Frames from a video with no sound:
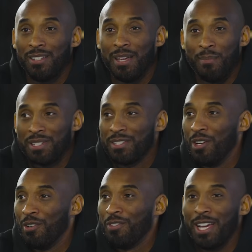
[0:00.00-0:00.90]
you had
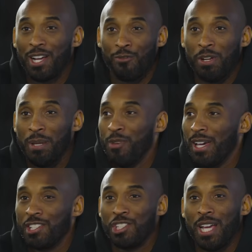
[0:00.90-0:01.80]
myself, you had Kareem, you
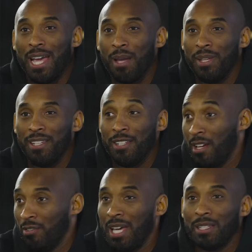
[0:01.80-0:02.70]
had Shaq. I mean,
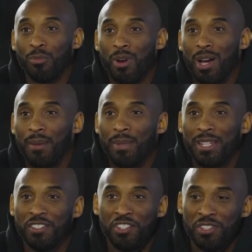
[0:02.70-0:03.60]
you got LeBron. I mean,
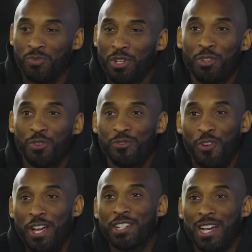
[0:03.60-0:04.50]
it's just one of those
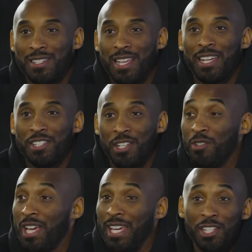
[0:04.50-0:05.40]
franchises that continue.
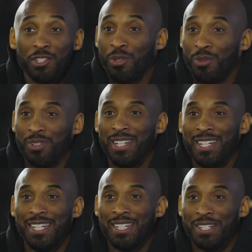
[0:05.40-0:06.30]
Yankees too,
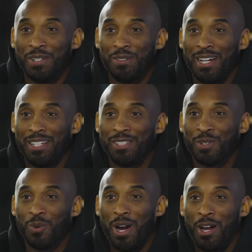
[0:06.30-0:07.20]
right? So
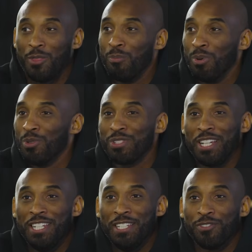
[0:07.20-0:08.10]
why are the Bulls
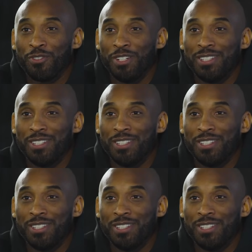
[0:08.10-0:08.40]
any different?